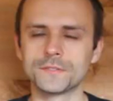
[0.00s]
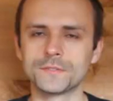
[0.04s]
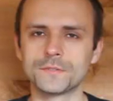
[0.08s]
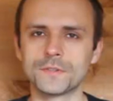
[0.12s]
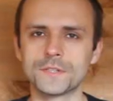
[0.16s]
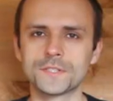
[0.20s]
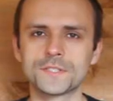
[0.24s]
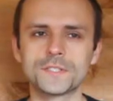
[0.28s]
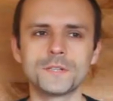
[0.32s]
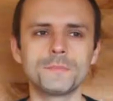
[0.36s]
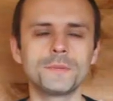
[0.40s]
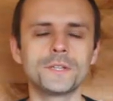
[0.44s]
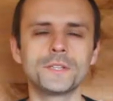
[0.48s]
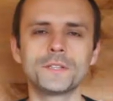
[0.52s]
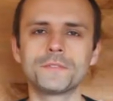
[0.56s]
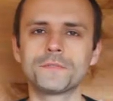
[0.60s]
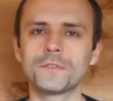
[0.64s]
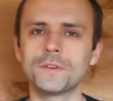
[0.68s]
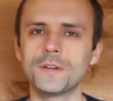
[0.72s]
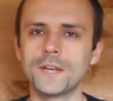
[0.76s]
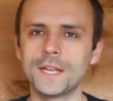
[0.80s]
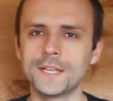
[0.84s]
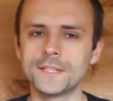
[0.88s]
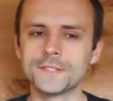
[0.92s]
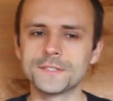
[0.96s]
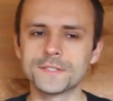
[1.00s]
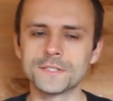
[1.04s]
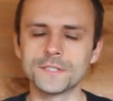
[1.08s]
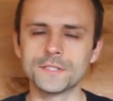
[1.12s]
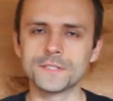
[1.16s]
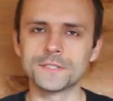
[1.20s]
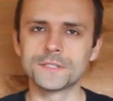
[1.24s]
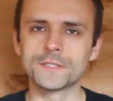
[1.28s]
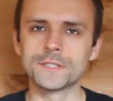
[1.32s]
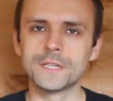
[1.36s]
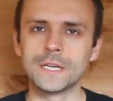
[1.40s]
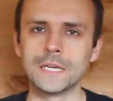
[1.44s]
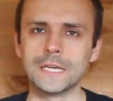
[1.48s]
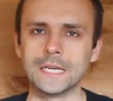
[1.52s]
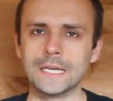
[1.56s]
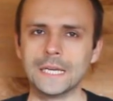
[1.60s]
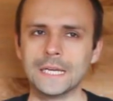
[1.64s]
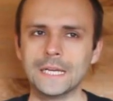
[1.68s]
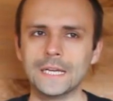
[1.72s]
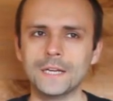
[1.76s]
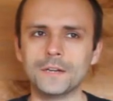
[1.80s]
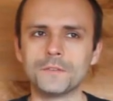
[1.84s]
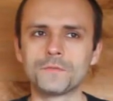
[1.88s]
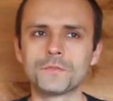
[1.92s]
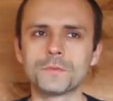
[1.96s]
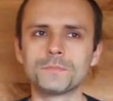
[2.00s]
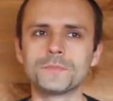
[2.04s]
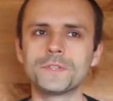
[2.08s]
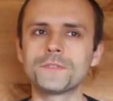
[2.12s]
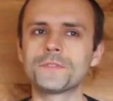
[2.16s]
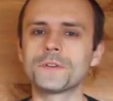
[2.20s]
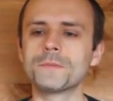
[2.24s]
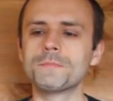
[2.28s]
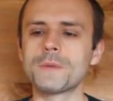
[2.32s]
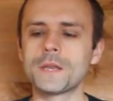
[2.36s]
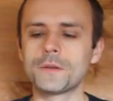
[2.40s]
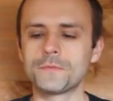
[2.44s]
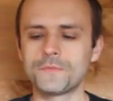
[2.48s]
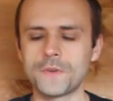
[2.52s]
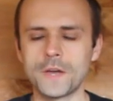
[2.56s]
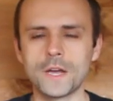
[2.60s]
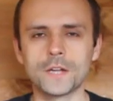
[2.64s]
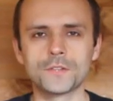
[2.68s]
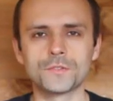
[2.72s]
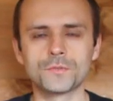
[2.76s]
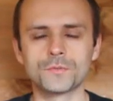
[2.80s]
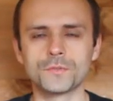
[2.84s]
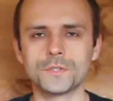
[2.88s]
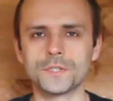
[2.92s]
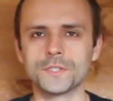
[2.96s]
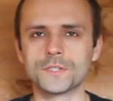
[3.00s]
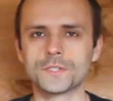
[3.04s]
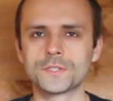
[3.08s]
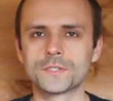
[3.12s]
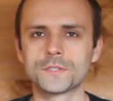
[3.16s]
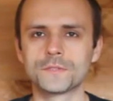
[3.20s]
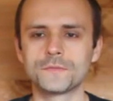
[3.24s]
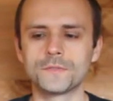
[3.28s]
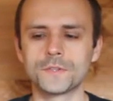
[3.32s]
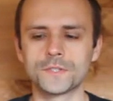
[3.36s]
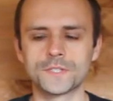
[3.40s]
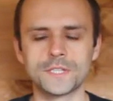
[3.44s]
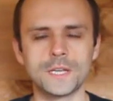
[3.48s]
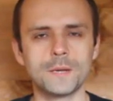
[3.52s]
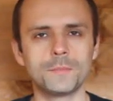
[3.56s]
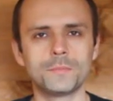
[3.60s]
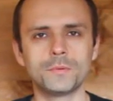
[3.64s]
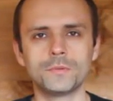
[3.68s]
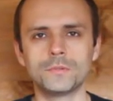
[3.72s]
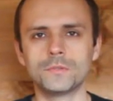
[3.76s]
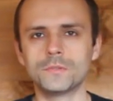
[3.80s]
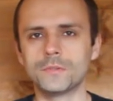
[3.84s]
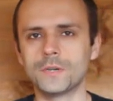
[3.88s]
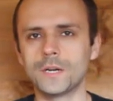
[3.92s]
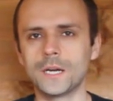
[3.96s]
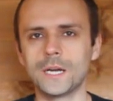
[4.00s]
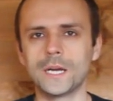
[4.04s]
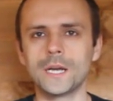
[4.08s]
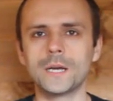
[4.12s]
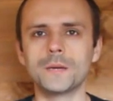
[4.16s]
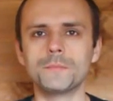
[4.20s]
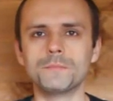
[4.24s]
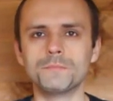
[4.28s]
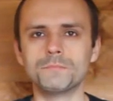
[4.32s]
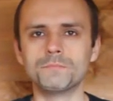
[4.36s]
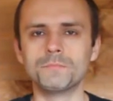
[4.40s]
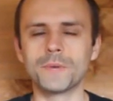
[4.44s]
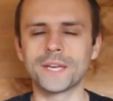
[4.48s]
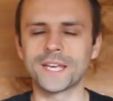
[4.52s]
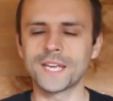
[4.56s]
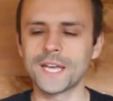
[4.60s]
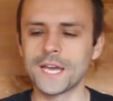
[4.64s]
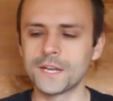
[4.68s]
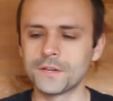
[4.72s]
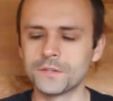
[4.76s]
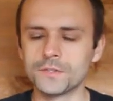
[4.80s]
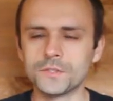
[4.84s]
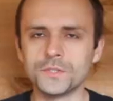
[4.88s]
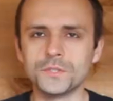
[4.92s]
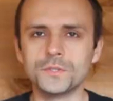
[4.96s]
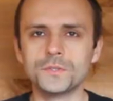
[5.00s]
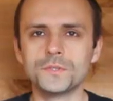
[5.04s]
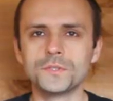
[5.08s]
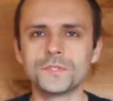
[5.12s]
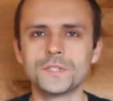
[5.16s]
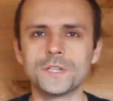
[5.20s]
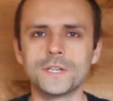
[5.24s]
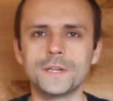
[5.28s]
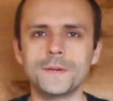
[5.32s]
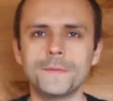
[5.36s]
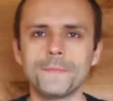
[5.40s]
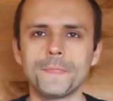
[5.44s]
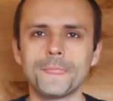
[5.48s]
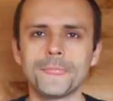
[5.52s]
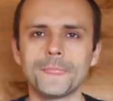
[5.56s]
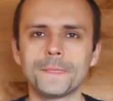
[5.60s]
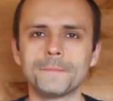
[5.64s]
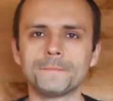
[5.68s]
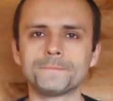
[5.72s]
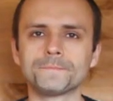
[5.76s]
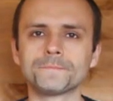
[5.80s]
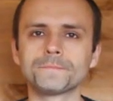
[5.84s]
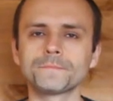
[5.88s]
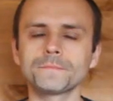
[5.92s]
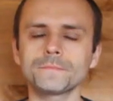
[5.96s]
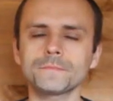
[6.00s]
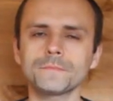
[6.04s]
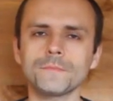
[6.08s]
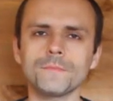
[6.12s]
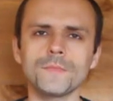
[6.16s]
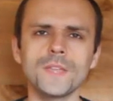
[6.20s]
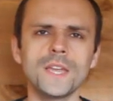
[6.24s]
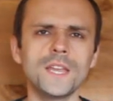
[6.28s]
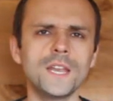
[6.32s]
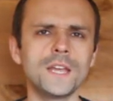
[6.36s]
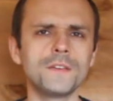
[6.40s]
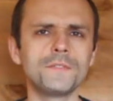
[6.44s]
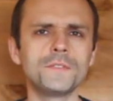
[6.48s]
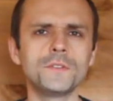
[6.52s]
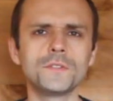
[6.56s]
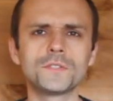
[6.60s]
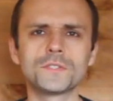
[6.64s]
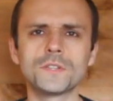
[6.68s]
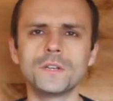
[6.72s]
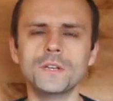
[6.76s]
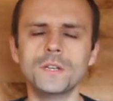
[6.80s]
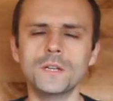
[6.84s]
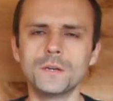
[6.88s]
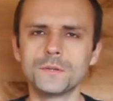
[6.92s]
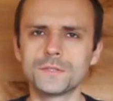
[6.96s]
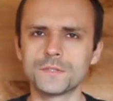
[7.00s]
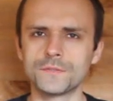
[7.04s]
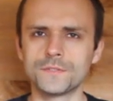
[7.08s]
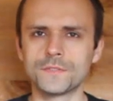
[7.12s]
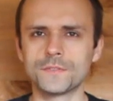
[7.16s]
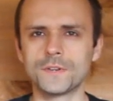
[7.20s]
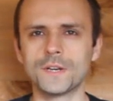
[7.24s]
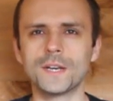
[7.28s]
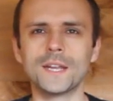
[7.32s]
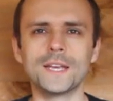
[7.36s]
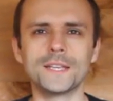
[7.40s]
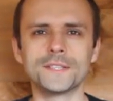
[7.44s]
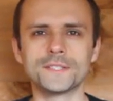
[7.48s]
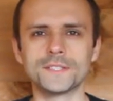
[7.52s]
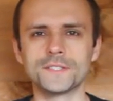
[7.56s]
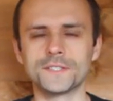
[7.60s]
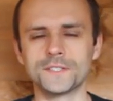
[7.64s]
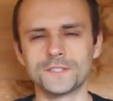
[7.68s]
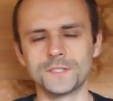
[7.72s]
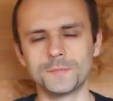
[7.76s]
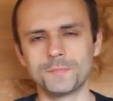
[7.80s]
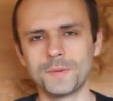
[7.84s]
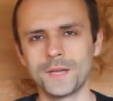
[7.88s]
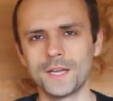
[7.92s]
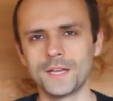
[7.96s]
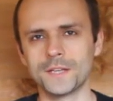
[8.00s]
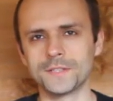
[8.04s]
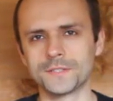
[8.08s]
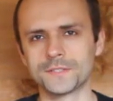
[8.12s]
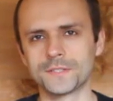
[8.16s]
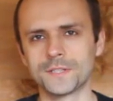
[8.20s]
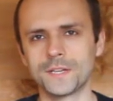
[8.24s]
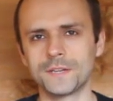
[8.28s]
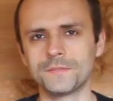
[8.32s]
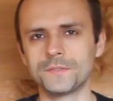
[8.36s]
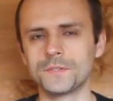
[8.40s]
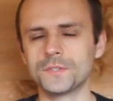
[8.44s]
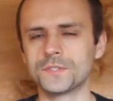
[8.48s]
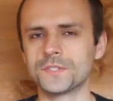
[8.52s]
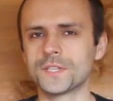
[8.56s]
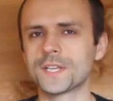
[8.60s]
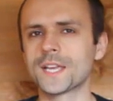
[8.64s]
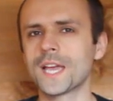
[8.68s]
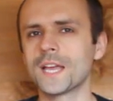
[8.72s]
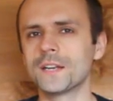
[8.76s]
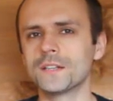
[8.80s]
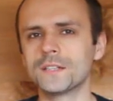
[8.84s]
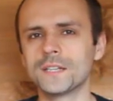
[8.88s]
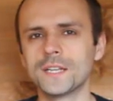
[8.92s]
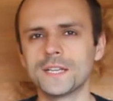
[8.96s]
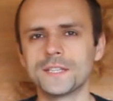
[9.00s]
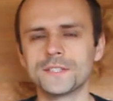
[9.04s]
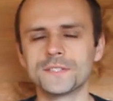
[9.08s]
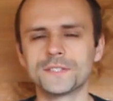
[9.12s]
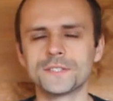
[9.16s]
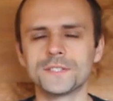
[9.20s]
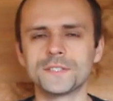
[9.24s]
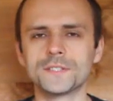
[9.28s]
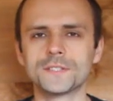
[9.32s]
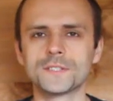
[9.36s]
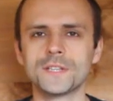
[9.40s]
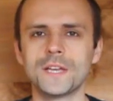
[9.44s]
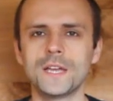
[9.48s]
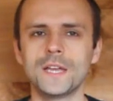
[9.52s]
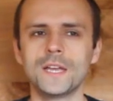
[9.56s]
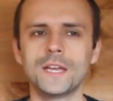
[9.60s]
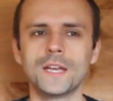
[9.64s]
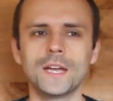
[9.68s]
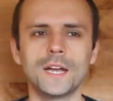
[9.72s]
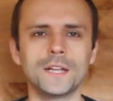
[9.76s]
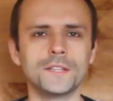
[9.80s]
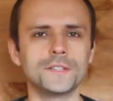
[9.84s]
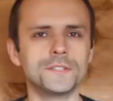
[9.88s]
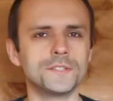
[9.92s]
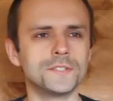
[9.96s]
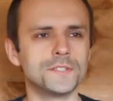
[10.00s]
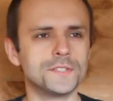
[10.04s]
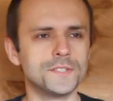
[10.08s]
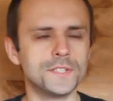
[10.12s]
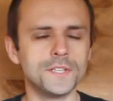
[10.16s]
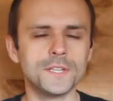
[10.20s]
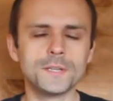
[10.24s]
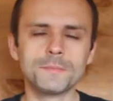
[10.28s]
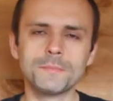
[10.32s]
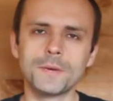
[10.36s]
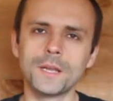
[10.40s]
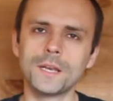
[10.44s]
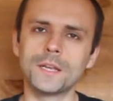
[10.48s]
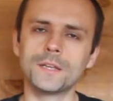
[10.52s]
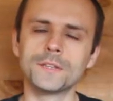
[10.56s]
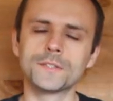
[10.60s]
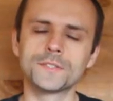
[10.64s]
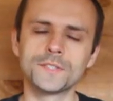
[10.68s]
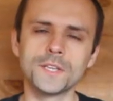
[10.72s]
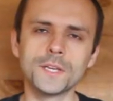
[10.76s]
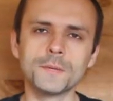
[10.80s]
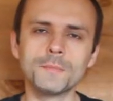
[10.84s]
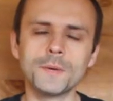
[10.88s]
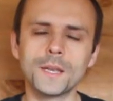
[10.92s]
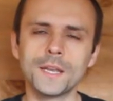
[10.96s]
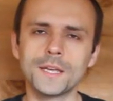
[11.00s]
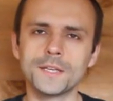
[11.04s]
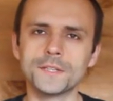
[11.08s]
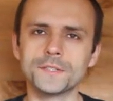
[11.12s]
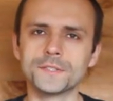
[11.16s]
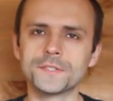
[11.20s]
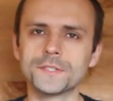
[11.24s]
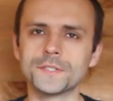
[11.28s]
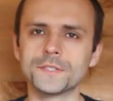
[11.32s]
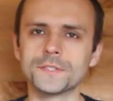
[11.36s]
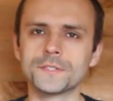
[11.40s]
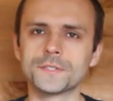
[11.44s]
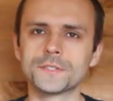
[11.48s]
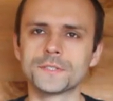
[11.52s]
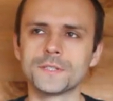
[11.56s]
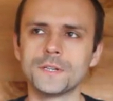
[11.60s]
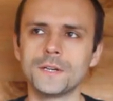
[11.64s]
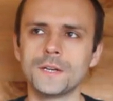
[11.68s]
There are so many different lenses from different manufacturers. For example, I'm a Canon user and I've used loads of different lenses in the past. I've used the Canon lenses and Sigma lenses.